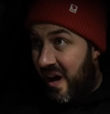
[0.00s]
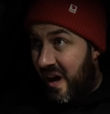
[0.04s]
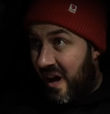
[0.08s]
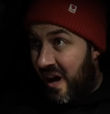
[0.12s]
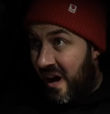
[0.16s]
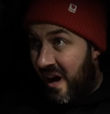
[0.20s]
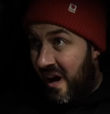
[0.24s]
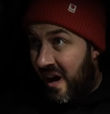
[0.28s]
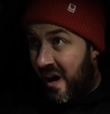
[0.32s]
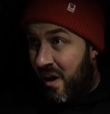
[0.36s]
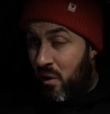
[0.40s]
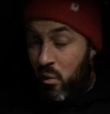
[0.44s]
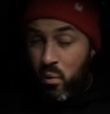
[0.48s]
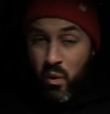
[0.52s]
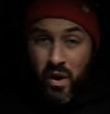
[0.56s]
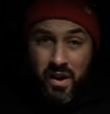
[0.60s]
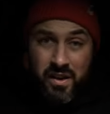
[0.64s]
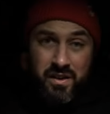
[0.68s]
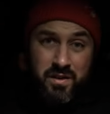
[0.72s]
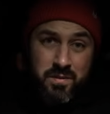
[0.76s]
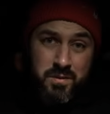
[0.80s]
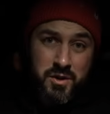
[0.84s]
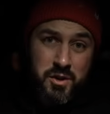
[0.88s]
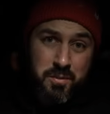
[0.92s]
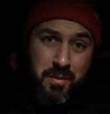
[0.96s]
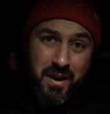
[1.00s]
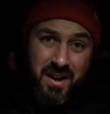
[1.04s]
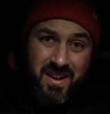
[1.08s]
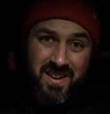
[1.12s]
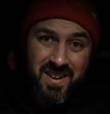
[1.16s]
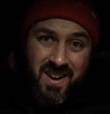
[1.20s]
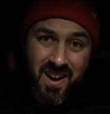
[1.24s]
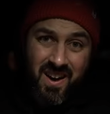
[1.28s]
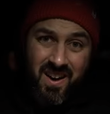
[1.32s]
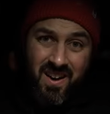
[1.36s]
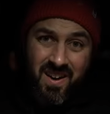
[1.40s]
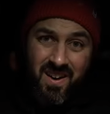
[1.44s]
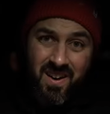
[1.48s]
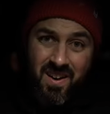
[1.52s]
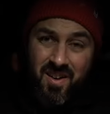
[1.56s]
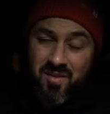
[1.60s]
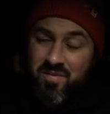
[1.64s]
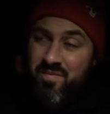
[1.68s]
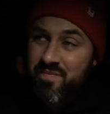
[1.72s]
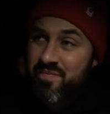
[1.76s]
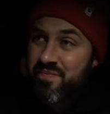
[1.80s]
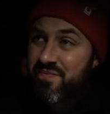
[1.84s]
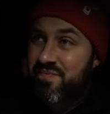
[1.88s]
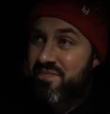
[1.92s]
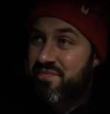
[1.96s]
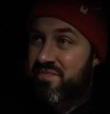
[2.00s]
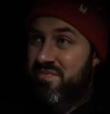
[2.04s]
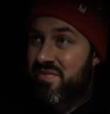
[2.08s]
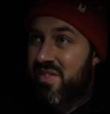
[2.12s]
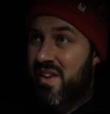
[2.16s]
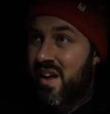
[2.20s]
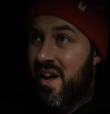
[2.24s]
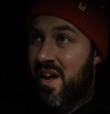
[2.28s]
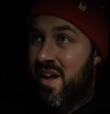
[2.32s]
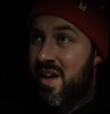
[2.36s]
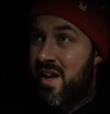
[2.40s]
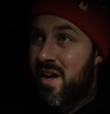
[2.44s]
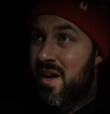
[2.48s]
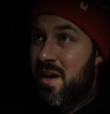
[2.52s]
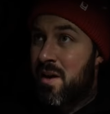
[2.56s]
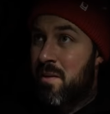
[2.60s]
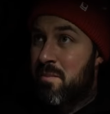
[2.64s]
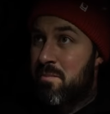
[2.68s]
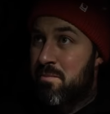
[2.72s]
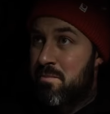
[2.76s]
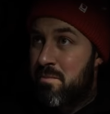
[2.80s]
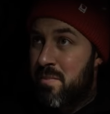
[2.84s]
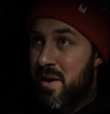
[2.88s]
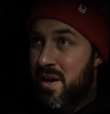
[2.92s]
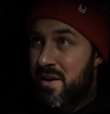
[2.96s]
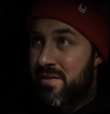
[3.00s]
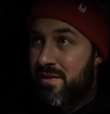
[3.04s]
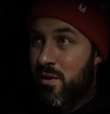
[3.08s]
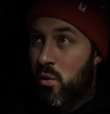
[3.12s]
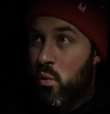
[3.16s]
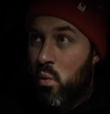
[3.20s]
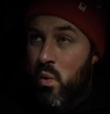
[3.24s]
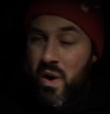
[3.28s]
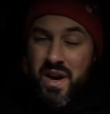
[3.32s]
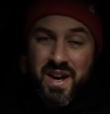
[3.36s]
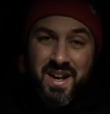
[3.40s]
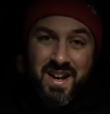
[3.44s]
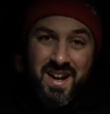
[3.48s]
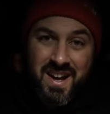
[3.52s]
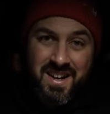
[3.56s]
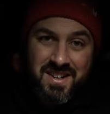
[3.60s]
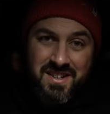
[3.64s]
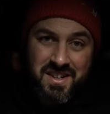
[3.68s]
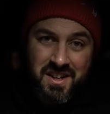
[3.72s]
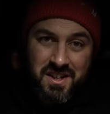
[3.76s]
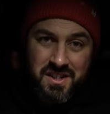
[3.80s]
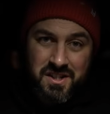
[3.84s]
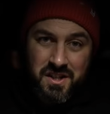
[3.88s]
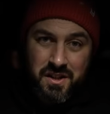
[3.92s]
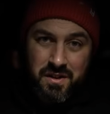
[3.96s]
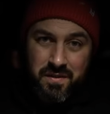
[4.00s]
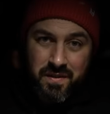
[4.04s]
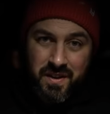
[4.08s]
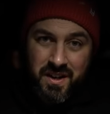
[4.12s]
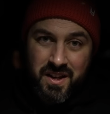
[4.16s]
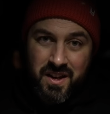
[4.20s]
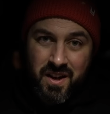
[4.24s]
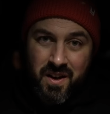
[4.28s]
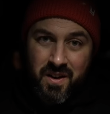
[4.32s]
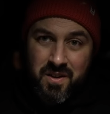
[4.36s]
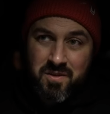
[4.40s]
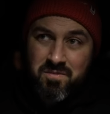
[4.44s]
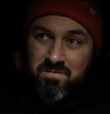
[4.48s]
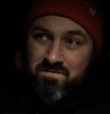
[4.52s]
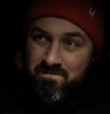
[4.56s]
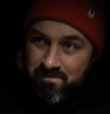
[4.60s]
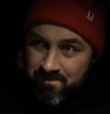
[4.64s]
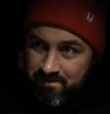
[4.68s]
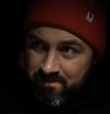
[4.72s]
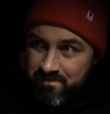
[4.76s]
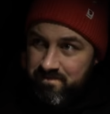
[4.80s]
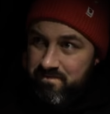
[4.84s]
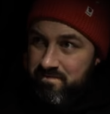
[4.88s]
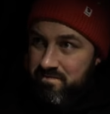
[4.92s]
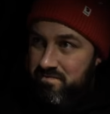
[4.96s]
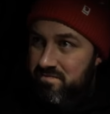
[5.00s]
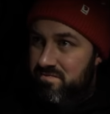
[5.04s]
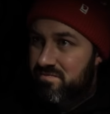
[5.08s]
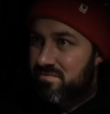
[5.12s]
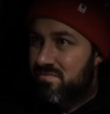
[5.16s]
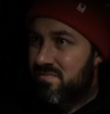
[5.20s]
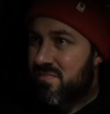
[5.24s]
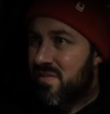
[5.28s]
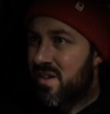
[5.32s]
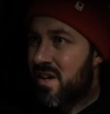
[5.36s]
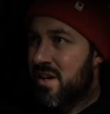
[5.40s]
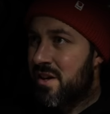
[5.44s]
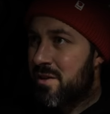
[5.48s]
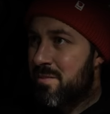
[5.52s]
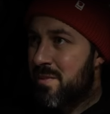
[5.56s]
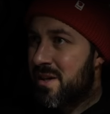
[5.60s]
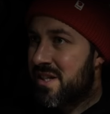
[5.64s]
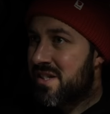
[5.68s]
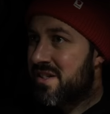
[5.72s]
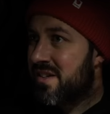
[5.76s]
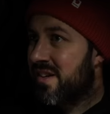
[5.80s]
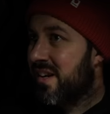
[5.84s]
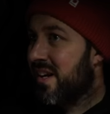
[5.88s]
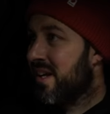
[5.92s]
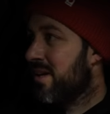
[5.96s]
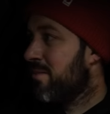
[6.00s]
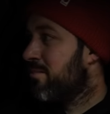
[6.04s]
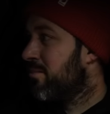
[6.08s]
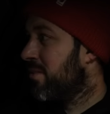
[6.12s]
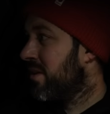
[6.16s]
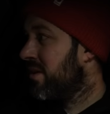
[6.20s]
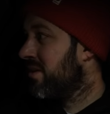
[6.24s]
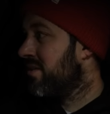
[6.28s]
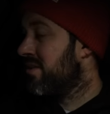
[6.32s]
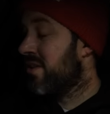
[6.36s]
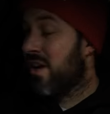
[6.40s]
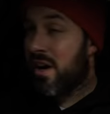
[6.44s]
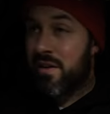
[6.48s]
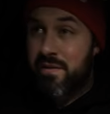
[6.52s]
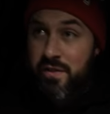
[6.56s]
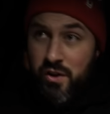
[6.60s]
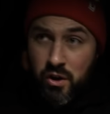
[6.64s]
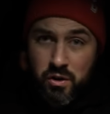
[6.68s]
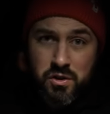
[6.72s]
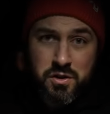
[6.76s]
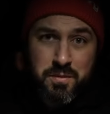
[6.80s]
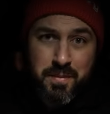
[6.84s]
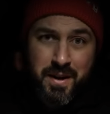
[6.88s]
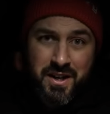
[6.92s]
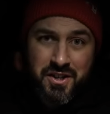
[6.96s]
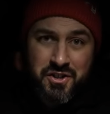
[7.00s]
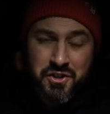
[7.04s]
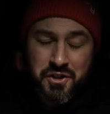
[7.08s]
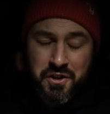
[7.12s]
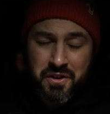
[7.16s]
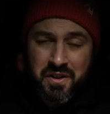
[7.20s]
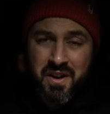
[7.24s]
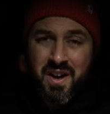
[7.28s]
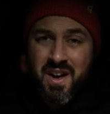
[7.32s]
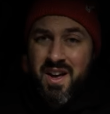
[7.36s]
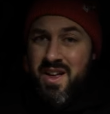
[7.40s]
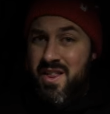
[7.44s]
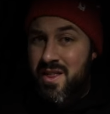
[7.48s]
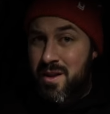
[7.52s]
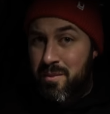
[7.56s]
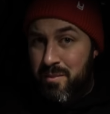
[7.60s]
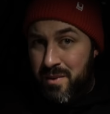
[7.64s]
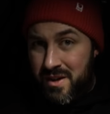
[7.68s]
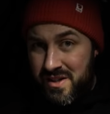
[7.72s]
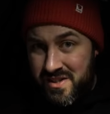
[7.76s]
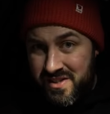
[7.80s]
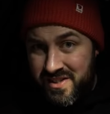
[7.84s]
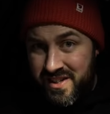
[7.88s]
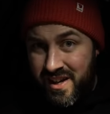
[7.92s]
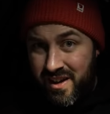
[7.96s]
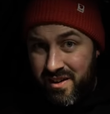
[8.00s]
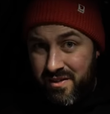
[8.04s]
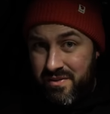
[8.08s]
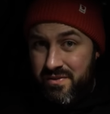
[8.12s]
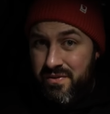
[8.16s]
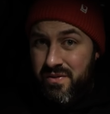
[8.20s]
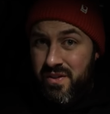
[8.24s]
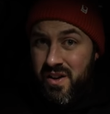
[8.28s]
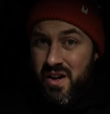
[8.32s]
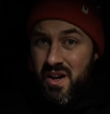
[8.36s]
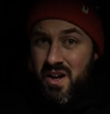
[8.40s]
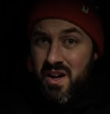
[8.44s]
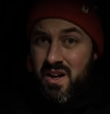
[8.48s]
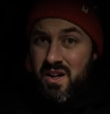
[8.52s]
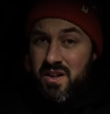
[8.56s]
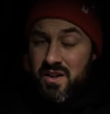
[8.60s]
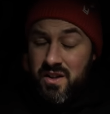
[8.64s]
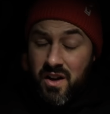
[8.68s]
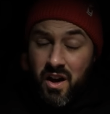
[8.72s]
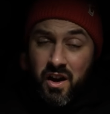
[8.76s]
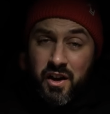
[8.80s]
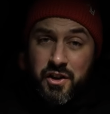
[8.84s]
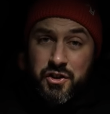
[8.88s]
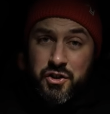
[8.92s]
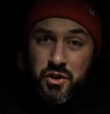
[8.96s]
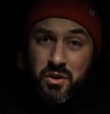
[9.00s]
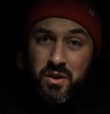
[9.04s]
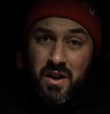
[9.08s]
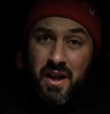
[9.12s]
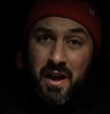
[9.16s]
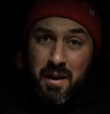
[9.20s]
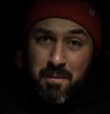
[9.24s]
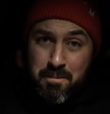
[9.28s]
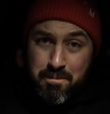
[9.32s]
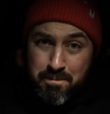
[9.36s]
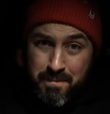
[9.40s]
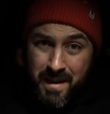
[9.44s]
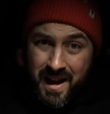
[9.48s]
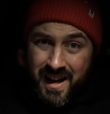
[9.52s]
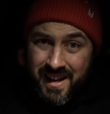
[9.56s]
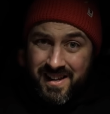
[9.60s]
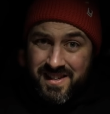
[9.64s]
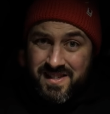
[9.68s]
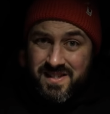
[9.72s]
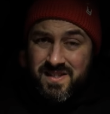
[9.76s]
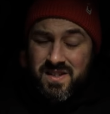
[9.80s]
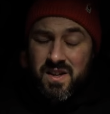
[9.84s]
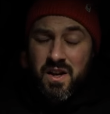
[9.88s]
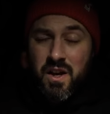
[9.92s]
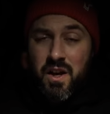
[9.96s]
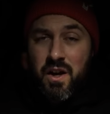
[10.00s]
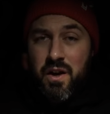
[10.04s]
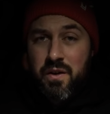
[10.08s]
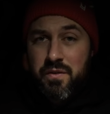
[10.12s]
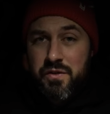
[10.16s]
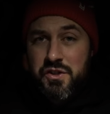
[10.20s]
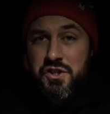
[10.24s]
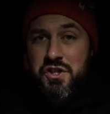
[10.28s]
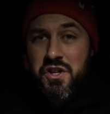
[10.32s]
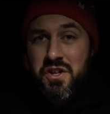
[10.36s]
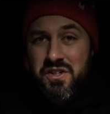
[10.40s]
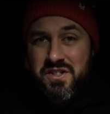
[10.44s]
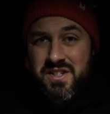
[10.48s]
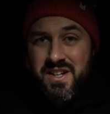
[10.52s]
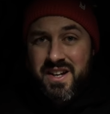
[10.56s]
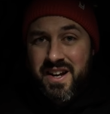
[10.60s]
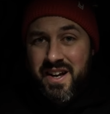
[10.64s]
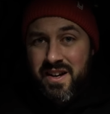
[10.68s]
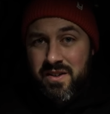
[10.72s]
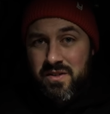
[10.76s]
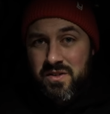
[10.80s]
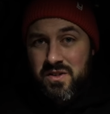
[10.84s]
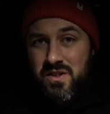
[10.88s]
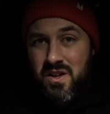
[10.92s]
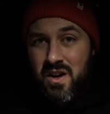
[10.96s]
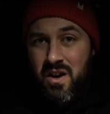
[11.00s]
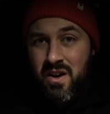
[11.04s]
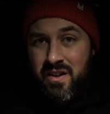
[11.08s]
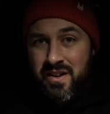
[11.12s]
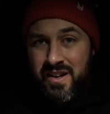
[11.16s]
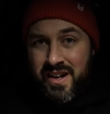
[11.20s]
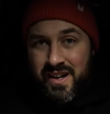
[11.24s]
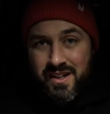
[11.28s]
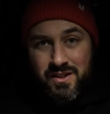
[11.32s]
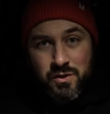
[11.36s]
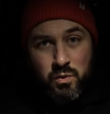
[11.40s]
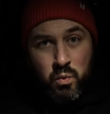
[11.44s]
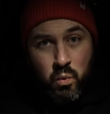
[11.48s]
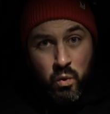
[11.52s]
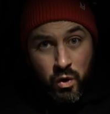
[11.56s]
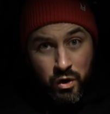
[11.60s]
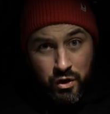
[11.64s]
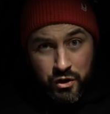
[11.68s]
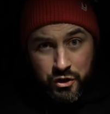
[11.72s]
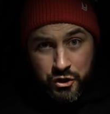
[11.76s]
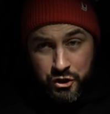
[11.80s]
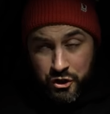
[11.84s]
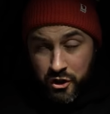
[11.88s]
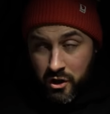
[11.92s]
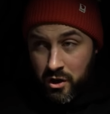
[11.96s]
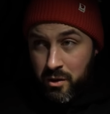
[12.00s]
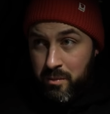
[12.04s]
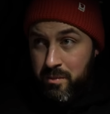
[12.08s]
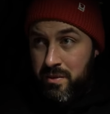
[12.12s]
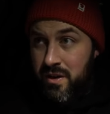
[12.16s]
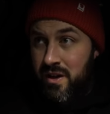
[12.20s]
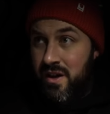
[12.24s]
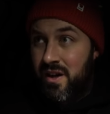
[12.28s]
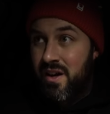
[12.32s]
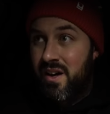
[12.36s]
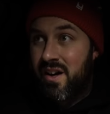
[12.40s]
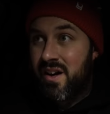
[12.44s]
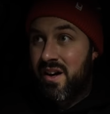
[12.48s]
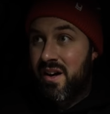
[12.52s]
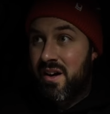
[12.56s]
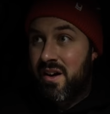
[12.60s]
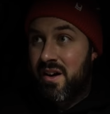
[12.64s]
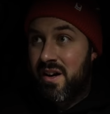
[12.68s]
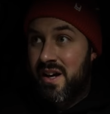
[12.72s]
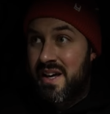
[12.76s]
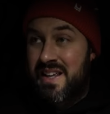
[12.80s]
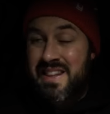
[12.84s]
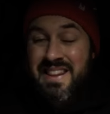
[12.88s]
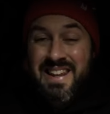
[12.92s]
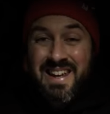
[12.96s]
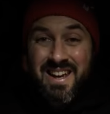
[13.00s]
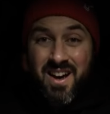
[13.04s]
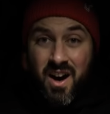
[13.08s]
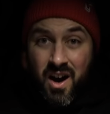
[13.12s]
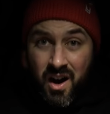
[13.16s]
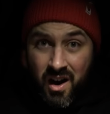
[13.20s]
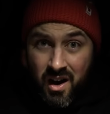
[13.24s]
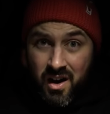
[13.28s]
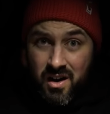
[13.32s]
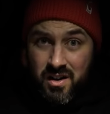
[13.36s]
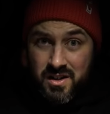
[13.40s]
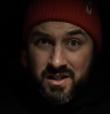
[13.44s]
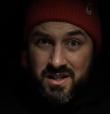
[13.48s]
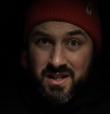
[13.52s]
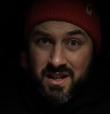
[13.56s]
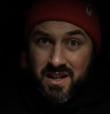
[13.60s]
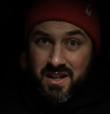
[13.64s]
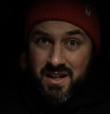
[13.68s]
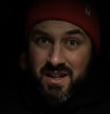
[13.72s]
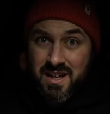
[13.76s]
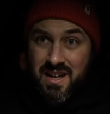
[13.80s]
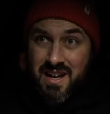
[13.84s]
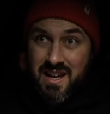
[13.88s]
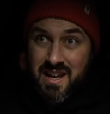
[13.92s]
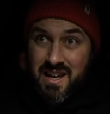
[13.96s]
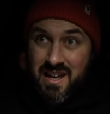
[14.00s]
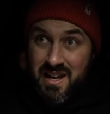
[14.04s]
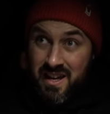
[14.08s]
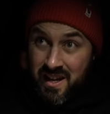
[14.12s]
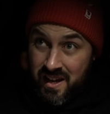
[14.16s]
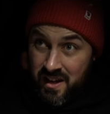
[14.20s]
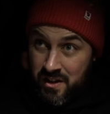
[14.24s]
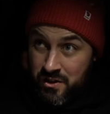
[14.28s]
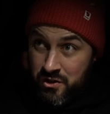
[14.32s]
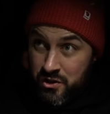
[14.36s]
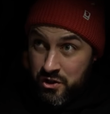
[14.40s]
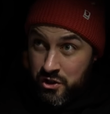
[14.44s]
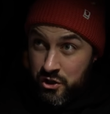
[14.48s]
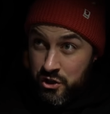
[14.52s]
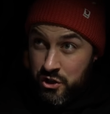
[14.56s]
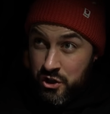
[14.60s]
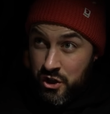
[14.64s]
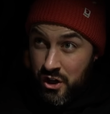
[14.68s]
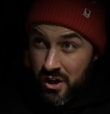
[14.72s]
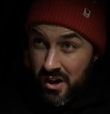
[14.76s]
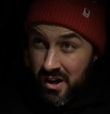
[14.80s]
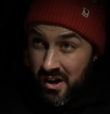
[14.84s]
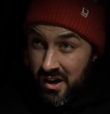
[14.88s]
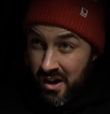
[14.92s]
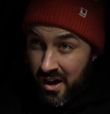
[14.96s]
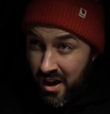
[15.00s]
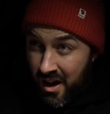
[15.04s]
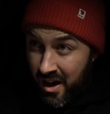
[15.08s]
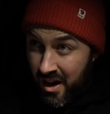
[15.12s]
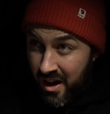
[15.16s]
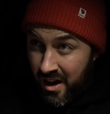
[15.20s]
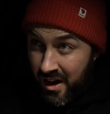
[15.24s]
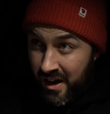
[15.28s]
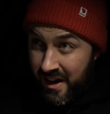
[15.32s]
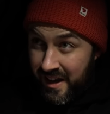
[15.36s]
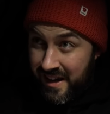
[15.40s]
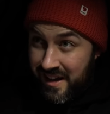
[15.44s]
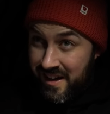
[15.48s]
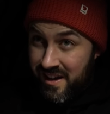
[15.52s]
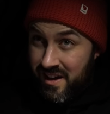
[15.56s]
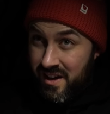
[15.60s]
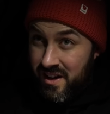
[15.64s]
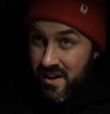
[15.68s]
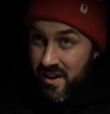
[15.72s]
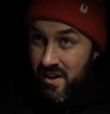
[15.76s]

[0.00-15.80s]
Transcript: Uh, welcome to my car. Bit of a weird ending to the video, admittedly, but uh, I forgot to mention that myself, Nigel and Mass have just announced our next workshop uh, in the Arctic in July